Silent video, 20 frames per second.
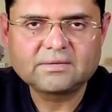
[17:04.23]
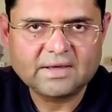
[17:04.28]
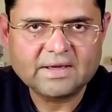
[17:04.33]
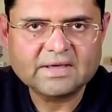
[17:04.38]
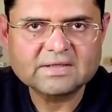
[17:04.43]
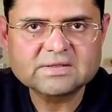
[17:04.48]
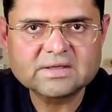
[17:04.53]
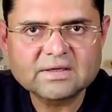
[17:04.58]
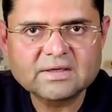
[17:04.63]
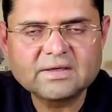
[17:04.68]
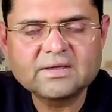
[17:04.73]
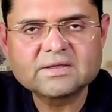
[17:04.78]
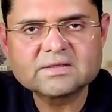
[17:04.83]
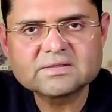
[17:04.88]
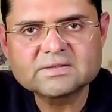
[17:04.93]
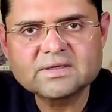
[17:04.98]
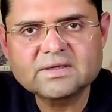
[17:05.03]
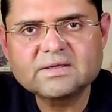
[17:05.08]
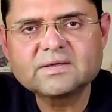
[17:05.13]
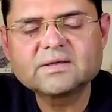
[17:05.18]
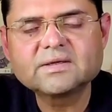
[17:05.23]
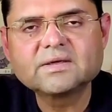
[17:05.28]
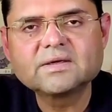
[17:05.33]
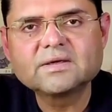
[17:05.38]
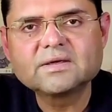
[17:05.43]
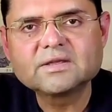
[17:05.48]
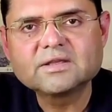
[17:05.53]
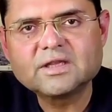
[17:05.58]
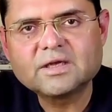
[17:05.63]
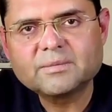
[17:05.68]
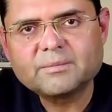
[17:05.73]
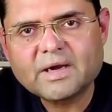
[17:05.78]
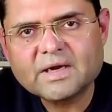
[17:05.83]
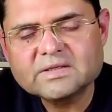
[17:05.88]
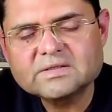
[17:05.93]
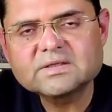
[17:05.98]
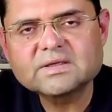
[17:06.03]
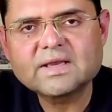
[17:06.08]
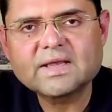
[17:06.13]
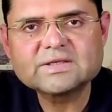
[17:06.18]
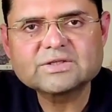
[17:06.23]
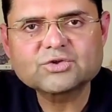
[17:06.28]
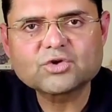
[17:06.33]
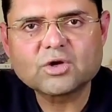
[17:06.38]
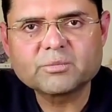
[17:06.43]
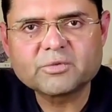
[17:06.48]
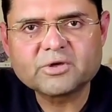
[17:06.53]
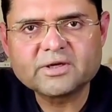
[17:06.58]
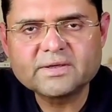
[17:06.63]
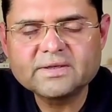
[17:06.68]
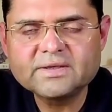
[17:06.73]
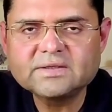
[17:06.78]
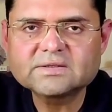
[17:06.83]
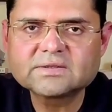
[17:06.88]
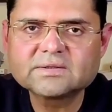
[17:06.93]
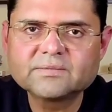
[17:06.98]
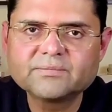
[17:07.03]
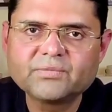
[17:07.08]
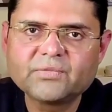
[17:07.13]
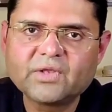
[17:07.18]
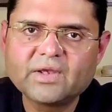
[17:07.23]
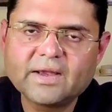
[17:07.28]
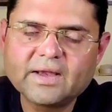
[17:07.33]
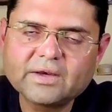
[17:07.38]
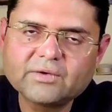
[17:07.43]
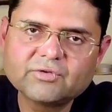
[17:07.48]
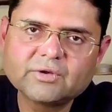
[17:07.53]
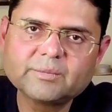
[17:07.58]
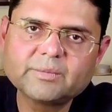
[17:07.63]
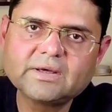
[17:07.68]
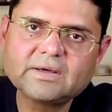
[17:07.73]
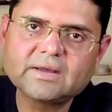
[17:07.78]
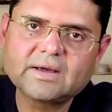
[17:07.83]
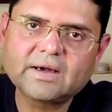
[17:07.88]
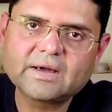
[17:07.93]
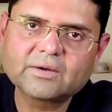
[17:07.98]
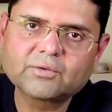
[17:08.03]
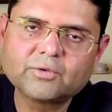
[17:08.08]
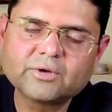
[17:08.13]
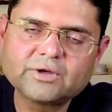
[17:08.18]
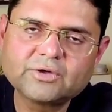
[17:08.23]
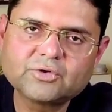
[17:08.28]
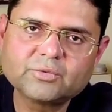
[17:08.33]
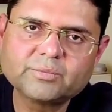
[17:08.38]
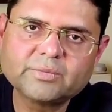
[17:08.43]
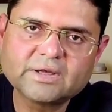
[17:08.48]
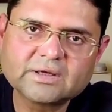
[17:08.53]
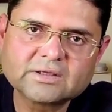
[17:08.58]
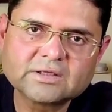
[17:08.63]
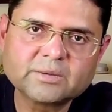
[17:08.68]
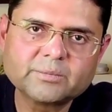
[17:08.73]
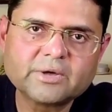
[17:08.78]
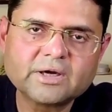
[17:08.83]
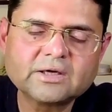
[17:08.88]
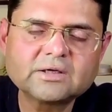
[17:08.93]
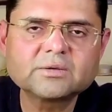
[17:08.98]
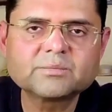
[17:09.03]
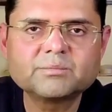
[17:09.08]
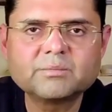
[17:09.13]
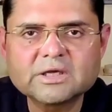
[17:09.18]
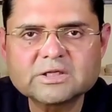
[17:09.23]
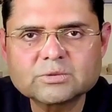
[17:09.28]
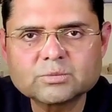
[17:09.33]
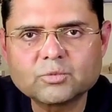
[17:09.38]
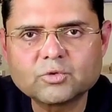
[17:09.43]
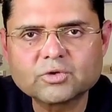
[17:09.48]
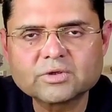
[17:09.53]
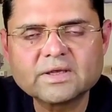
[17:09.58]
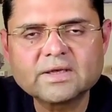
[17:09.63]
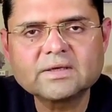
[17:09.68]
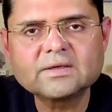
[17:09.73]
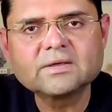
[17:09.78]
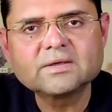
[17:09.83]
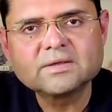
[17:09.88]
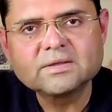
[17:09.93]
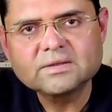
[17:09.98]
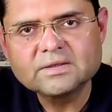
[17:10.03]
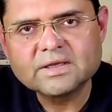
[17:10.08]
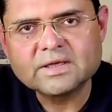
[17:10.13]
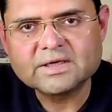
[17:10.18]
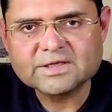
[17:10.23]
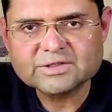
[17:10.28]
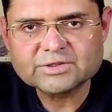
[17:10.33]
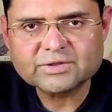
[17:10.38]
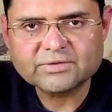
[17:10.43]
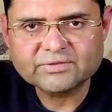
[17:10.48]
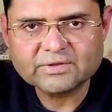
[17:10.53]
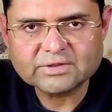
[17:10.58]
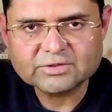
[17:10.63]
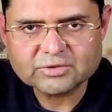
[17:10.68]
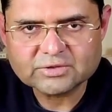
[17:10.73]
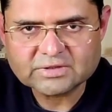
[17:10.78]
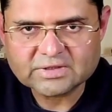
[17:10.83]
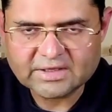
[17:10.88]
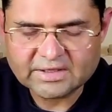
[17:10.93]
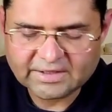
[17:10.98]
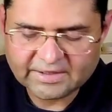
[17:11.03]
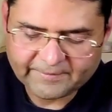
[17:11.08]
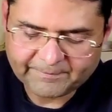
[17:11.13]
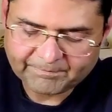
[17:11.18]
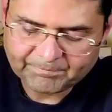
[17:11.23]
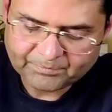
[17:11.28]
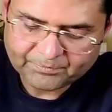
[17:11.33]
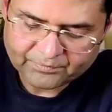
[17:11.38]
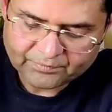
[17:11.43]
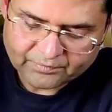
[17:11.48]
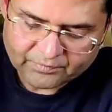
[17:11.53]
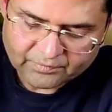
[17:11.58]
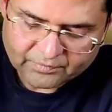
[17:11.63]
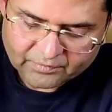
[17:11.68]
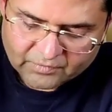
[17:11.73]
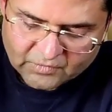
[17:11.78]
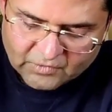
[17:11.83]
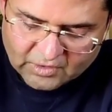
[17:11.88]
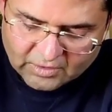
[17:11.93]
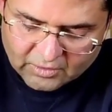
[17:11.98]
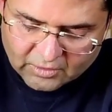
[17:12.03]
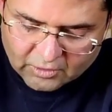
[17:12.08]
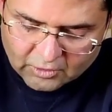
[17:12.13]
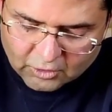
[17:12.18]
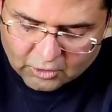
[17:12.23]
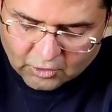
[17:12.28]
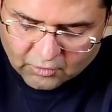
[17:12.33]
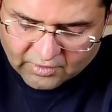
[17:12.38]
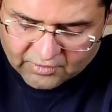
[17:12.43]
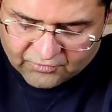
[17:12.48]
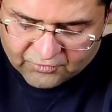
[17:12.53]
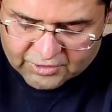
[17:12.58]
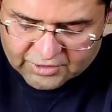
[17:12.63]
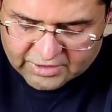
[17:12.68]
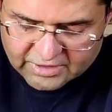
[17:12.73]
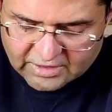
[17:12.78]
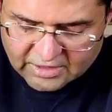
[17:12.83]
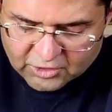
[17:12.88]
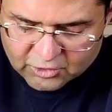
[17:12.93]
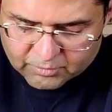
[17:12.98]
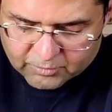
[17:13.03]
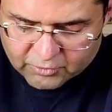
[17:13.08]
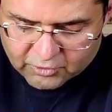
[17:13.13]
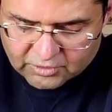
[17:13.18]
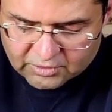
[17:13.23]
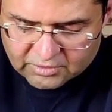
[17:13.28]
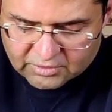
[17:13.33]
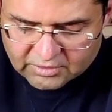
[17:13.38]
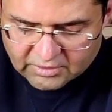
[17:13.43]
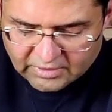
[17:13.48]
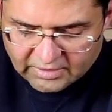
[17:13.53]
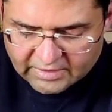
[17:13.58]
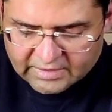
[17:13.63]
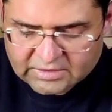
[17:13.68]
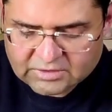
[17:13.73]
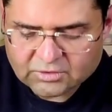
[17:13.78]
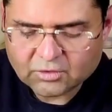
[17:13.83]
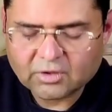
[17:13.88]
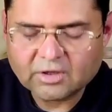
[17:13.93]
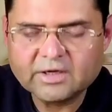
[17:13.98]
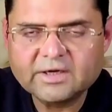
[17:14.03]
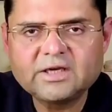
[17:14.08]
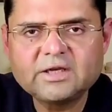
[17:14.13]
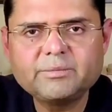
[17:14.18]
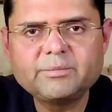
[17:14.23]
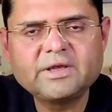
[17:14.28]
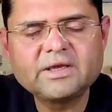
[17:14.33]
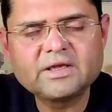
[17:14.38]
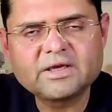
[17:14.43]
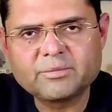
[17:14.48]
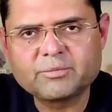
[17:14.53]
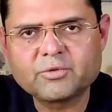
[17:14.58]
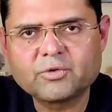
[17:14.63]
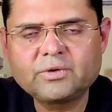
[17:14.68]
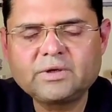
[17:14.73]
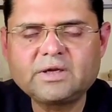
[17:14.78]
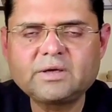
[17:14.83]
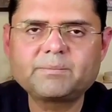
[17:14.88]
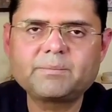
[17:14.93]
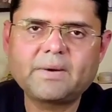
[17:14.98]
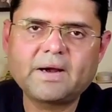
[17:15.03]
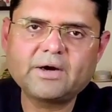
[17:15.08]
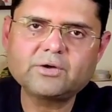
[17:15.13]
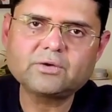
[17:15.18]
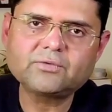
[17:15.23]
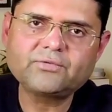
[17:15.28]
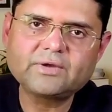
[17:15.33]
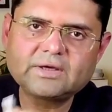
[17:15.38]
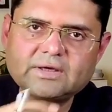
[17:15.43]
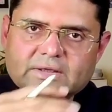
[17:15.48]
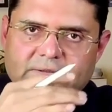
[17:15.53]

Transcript: And as earlier said, the marginalized communities and women are going to bear the brunt much more than the rest of the society. Lower fishing output is already being reported.